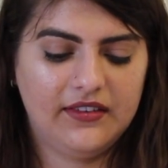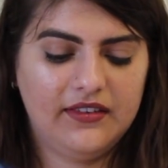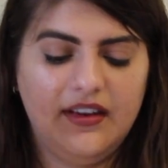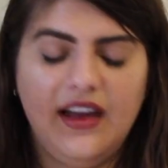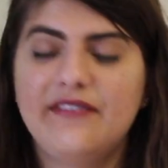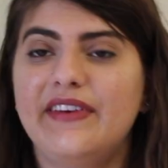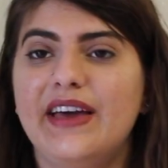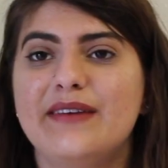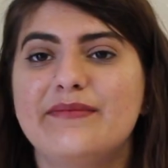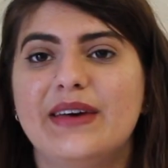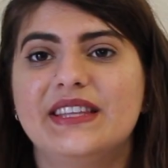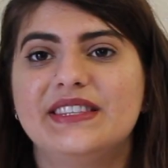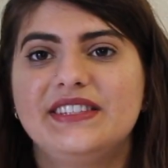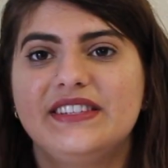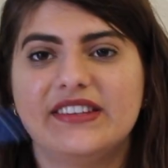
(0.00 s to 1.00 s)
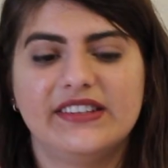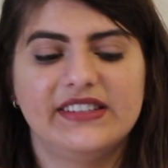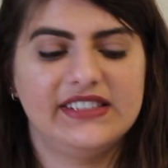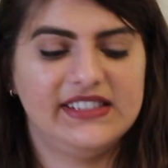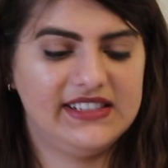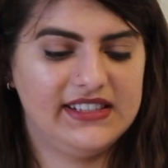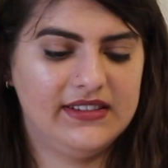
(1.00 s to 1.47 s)
graphite
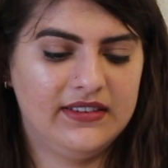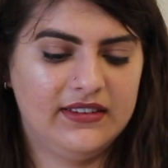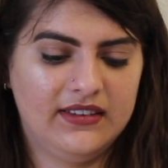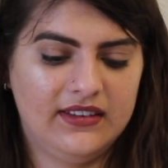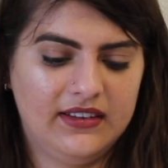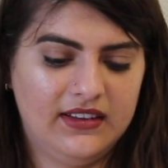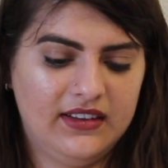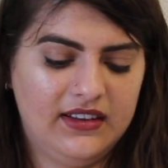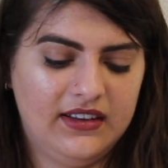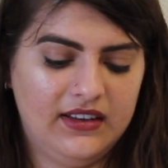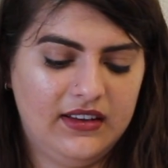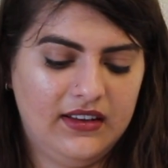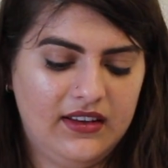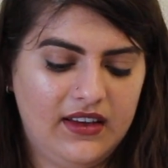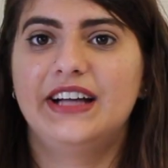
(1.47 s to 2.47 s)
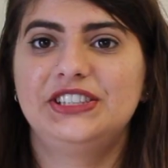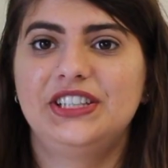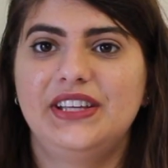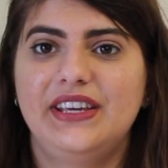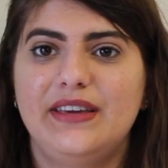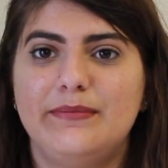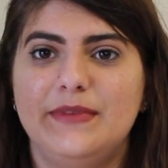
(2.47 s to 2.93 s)
pencils.
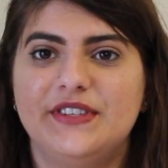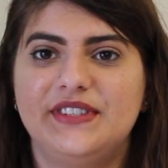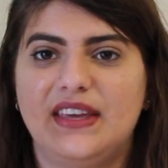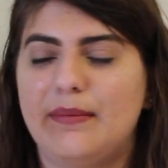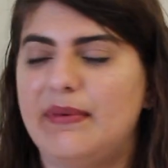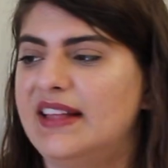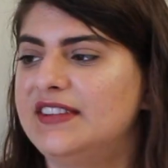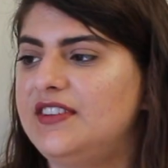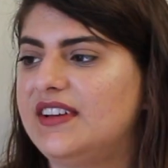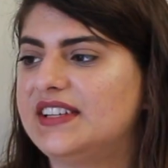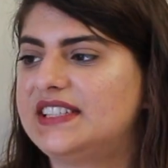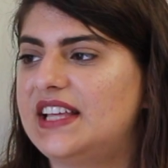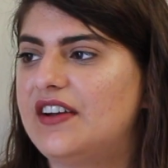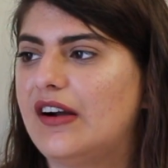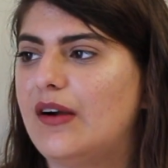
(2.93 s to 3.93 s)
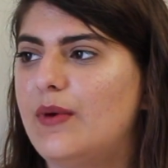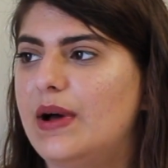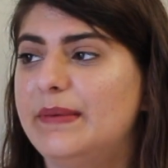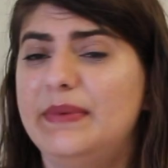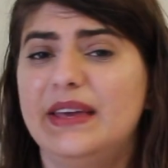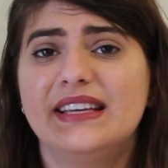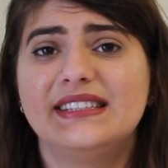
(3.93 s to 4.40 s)
Actually, I'm using a pencil extender on
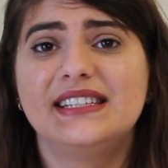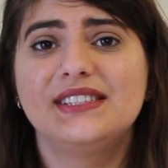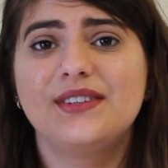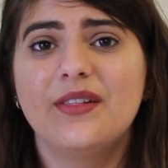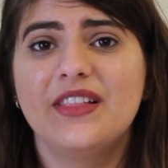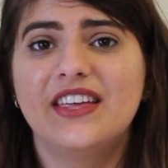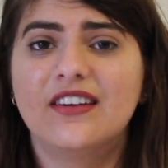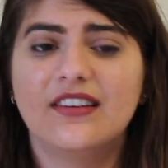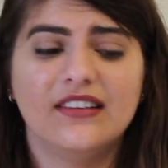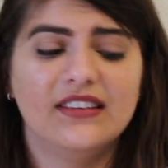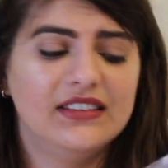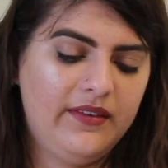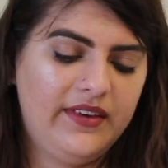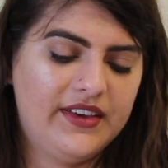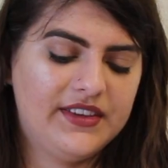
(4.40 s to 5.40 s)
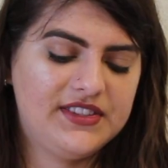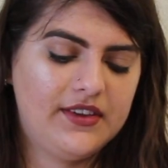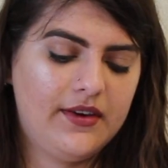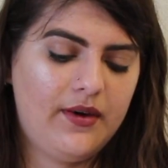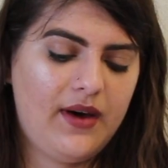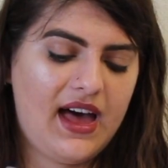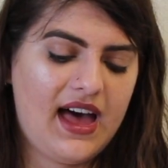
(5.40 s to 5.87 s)
one because it's so little. I
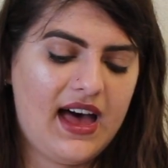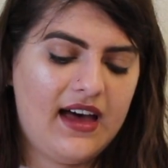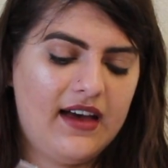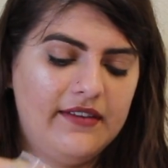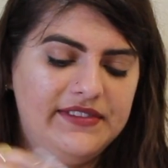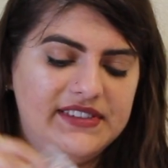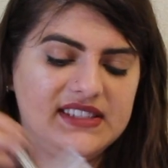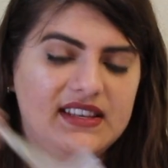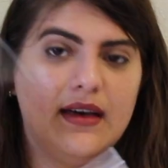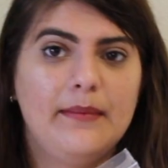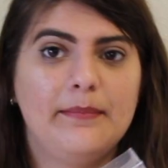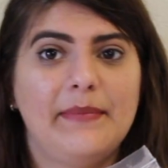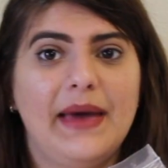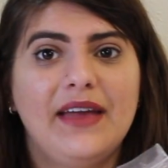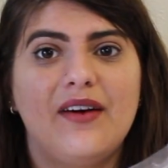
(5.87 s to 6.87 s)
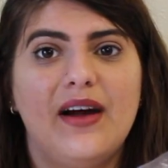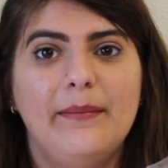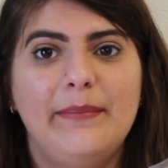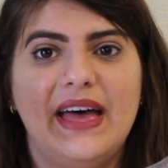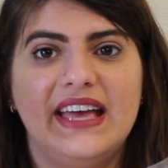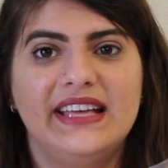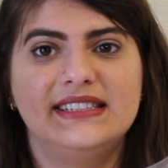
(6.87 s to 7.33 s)
also have some
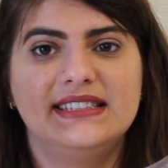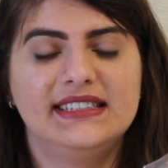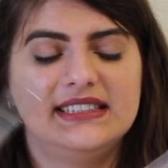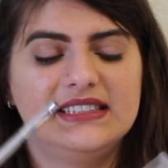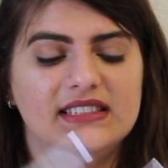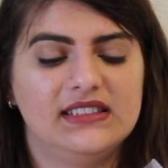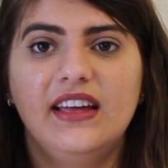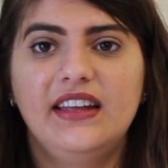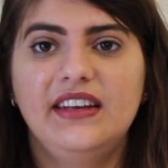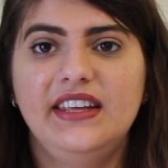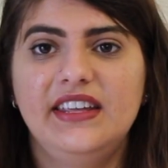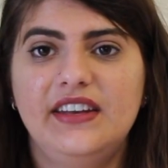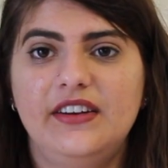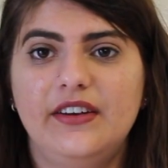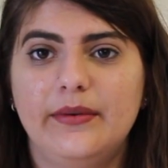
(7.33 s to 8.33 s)
micron pens, a kneaded